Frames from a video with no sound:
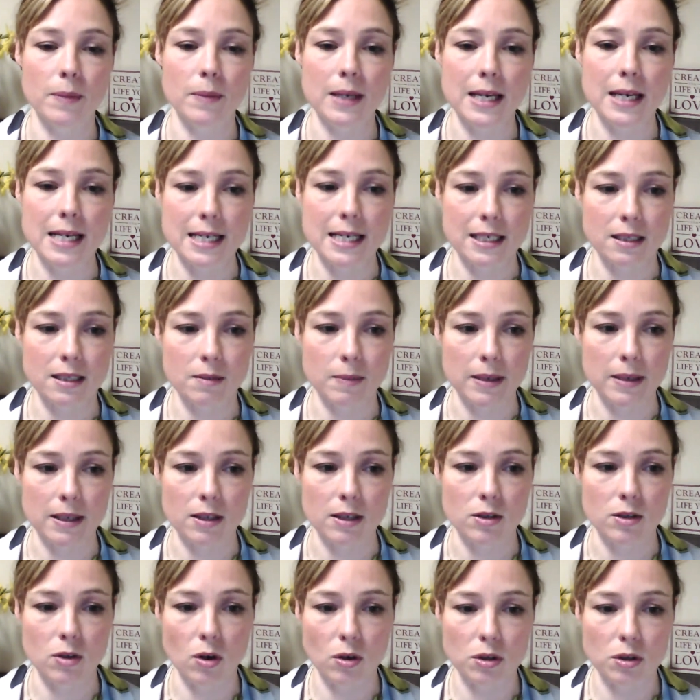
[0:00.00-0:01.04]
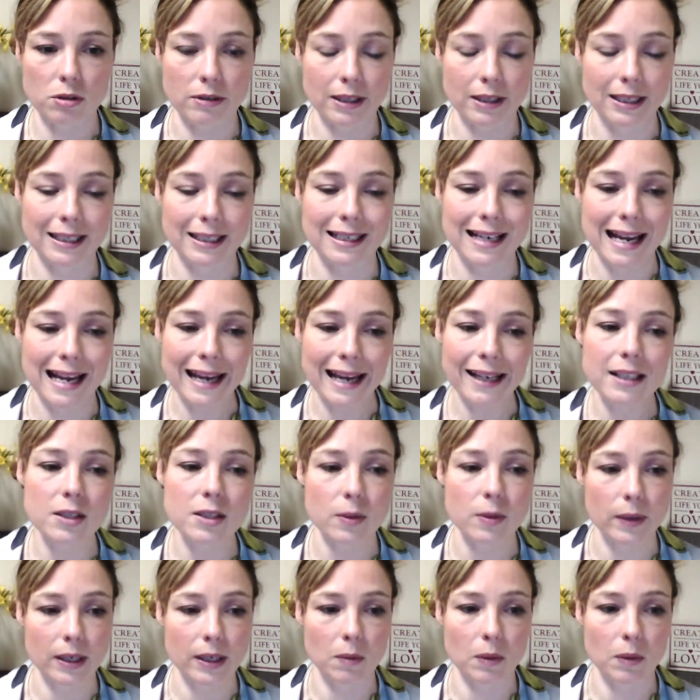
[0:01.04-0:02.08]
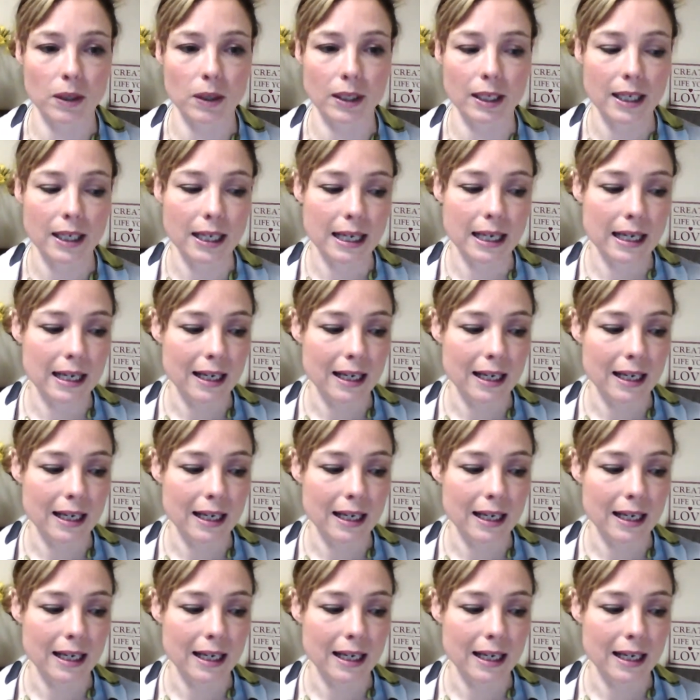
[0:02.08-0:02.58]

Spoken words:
needing to be the doctor and connect to anyone